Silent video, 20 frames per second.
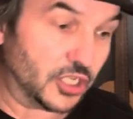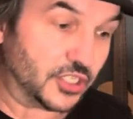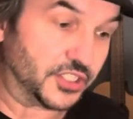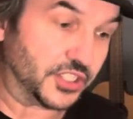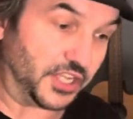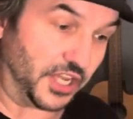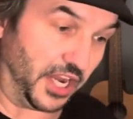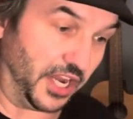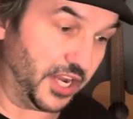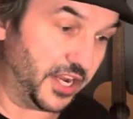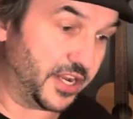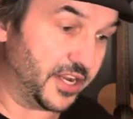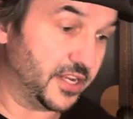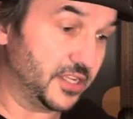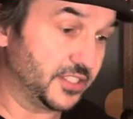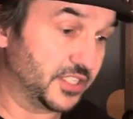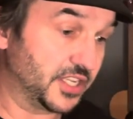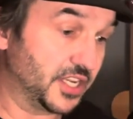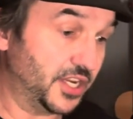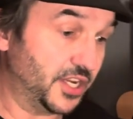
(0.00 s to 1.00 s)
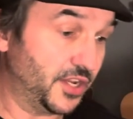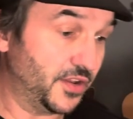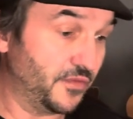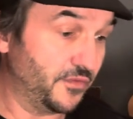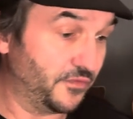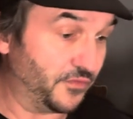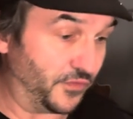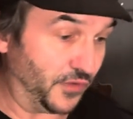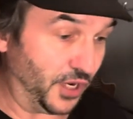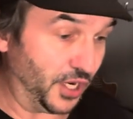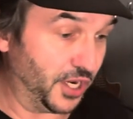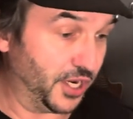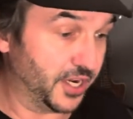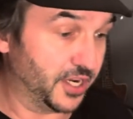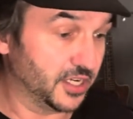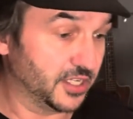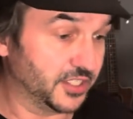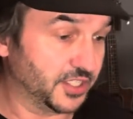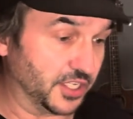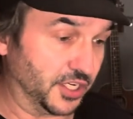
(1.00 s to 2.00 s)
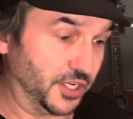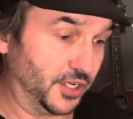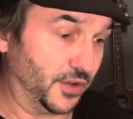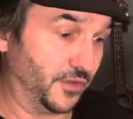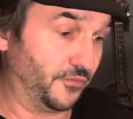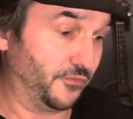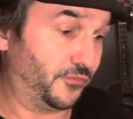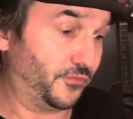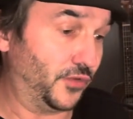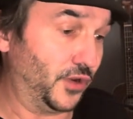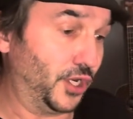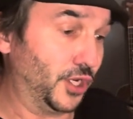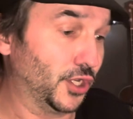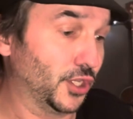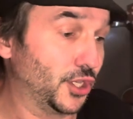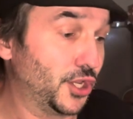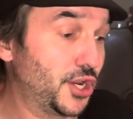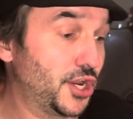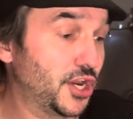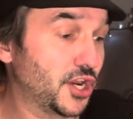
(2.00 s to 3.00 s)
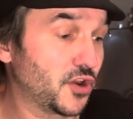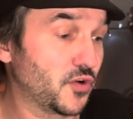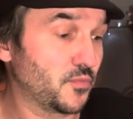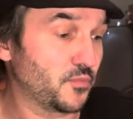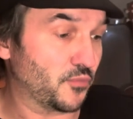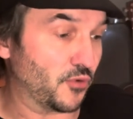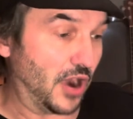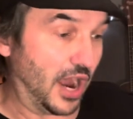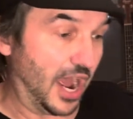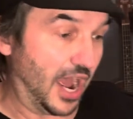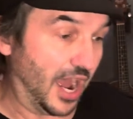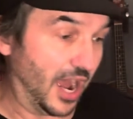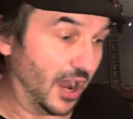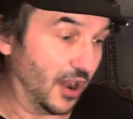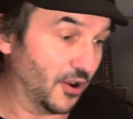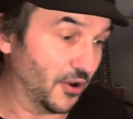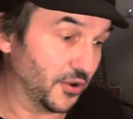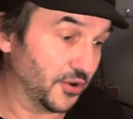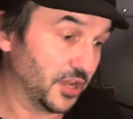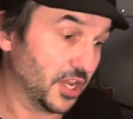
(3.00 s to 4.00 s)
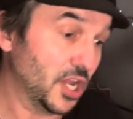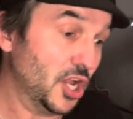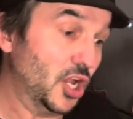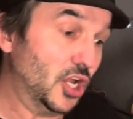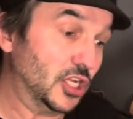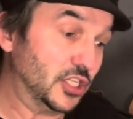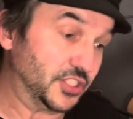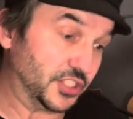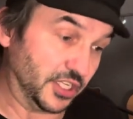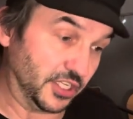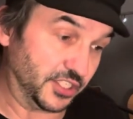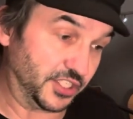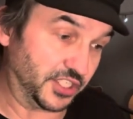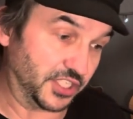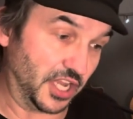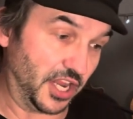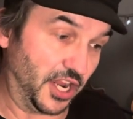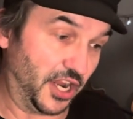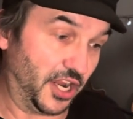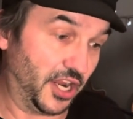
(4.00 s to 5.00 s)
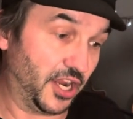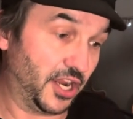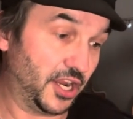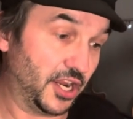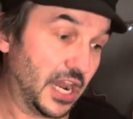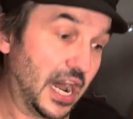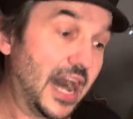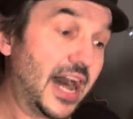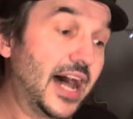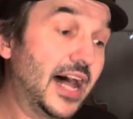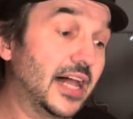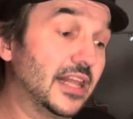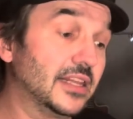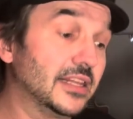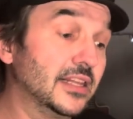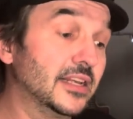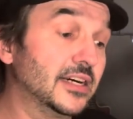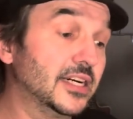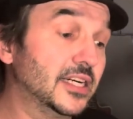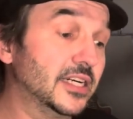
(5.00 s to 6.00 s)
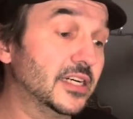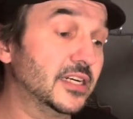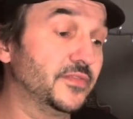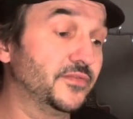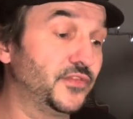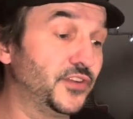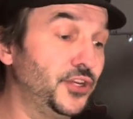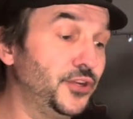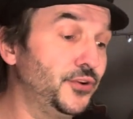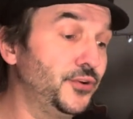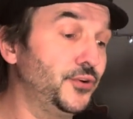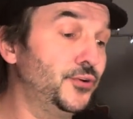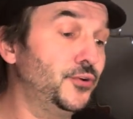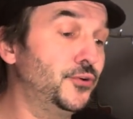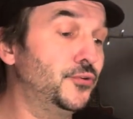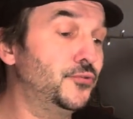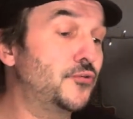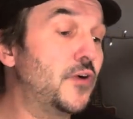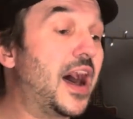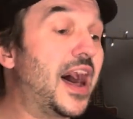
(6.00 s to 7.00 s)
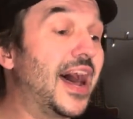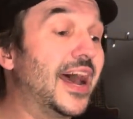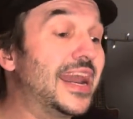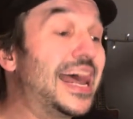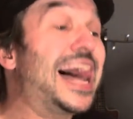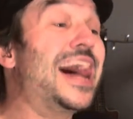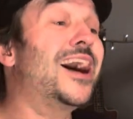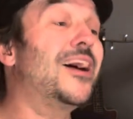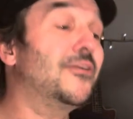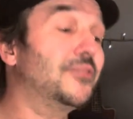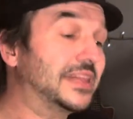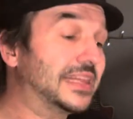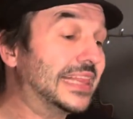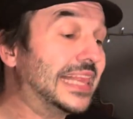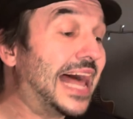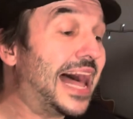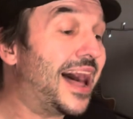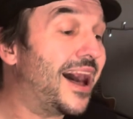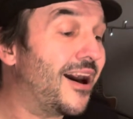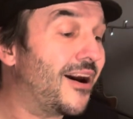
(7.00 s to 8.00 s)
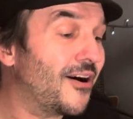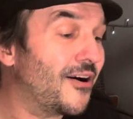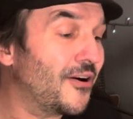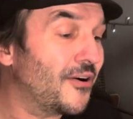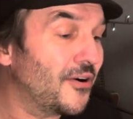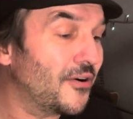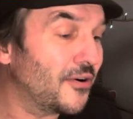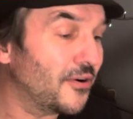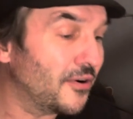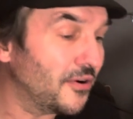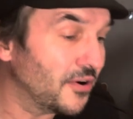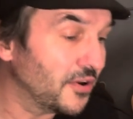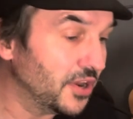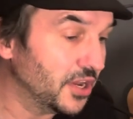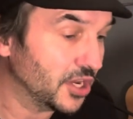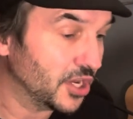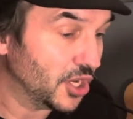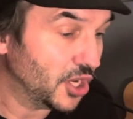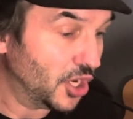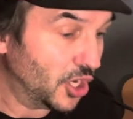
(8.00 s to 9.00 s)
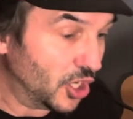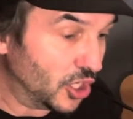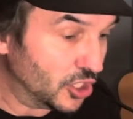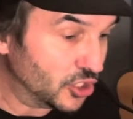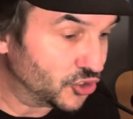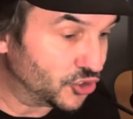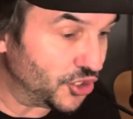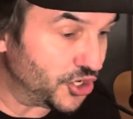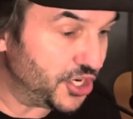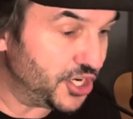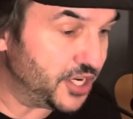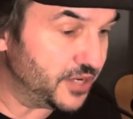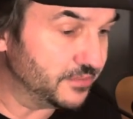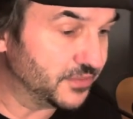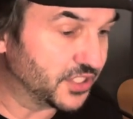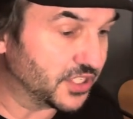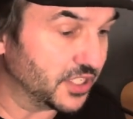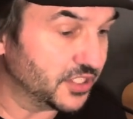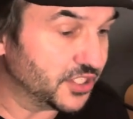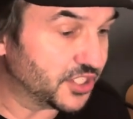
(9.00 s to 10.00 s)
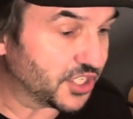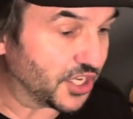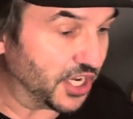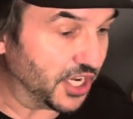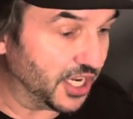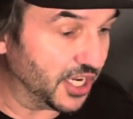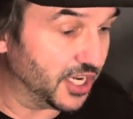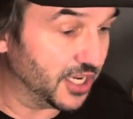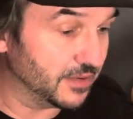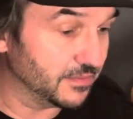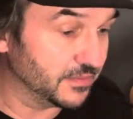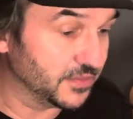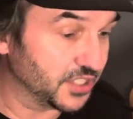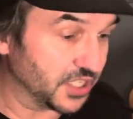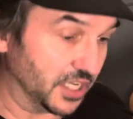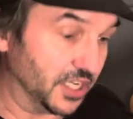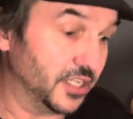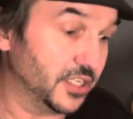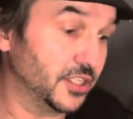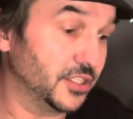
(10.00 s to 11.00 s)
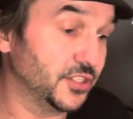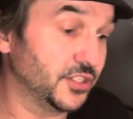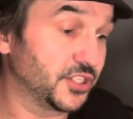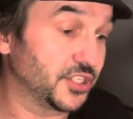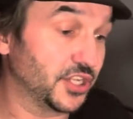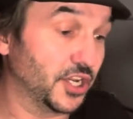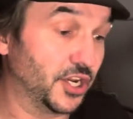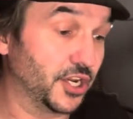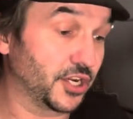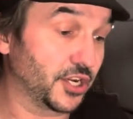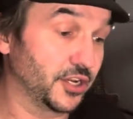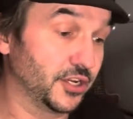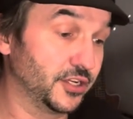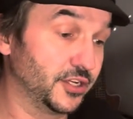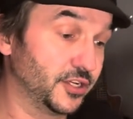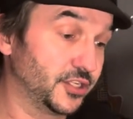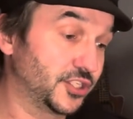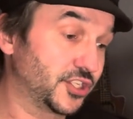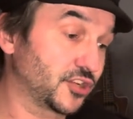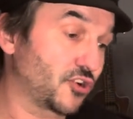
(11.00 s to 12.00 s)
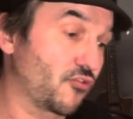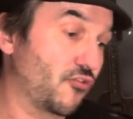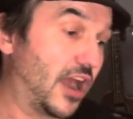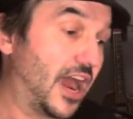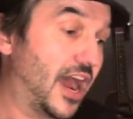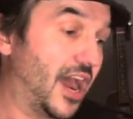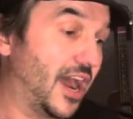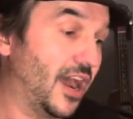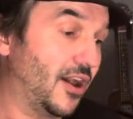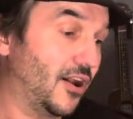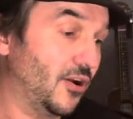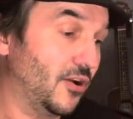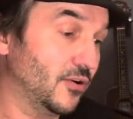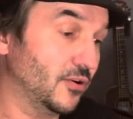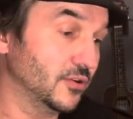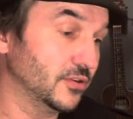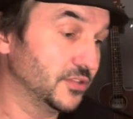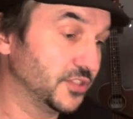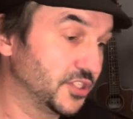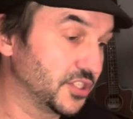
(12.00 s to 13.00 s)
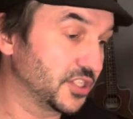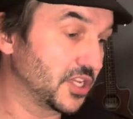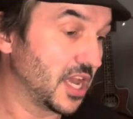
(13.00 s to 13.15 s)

Tears and fears and feeling proud to say I love you right out loud. Dreams and schemes and circus crowds.